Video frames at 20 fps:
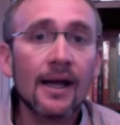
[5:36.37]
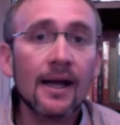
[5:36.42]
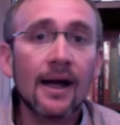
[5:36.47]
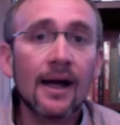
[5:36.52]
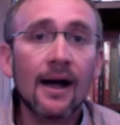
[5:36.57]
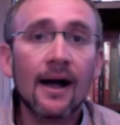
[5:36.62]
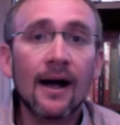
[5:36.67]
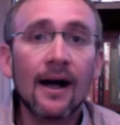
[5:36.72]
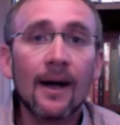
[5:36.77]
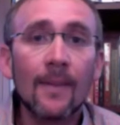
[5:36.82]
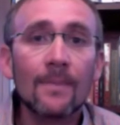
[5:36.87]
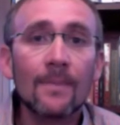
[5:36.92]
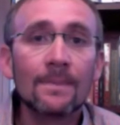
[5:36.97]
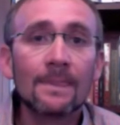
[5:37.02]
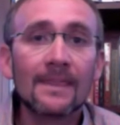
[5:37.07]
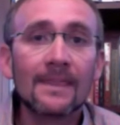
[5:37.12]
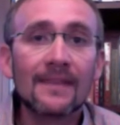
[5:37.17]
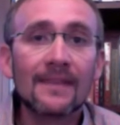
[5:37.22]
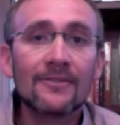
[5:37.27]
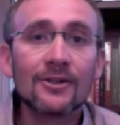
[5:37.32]
Um,
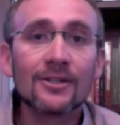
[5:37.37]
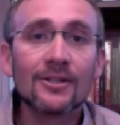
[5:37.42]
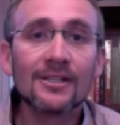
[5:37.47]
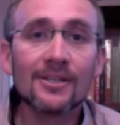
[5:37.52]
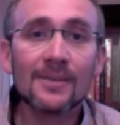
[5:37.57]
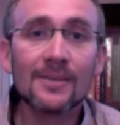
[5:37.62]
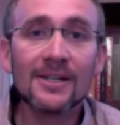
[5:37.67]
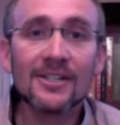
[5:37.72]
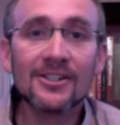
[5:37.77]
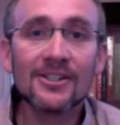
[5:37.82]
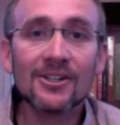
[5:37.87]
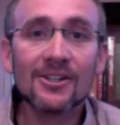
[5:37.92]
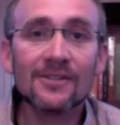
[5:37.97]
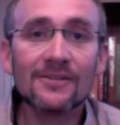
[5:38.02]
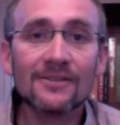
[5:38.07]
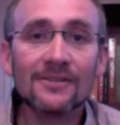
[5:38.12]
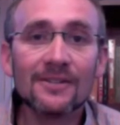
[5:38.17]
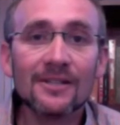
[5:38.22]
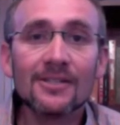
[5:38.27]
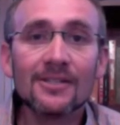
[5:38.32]
if you're a little bit of
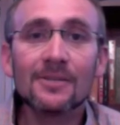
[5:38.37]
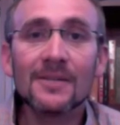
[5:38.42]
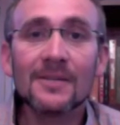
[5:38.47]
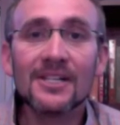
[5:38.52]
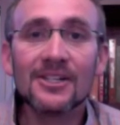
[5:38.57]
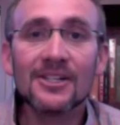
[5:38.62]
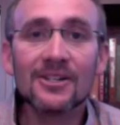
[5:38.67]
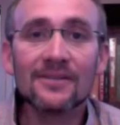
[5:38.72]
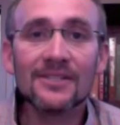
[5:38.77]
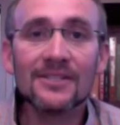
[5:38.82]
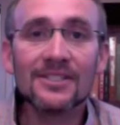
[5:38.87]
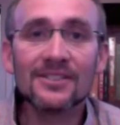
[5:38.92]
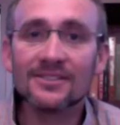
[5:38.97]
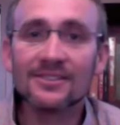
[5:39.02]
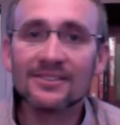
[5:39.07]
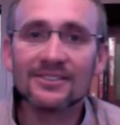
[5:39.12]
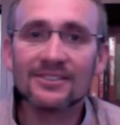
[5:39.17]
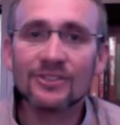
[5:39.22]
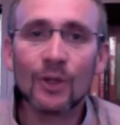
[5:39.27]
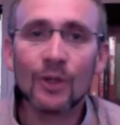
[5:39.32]
nerve, a little bit nervous,
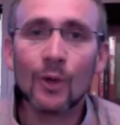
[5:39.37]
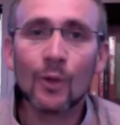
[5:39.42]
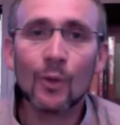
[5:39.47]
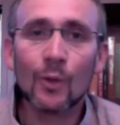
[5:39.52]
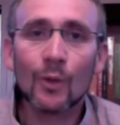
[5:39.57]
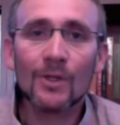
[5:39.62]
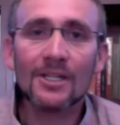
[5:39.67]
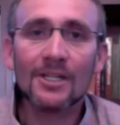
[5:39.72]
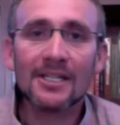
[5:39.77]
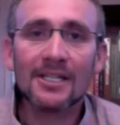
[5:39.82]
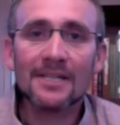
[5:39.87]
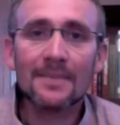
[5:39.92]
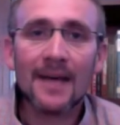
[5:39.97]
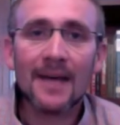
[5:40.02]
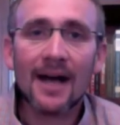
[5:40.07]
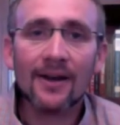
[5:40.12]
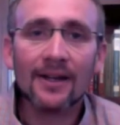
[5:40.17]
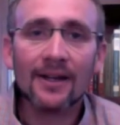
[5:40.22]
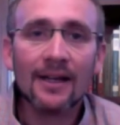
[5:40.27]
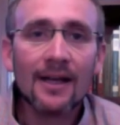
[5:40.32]
don't worry
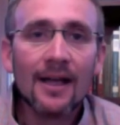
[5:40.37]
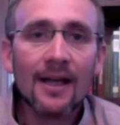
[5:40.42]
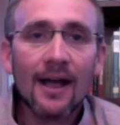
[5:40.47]
about it.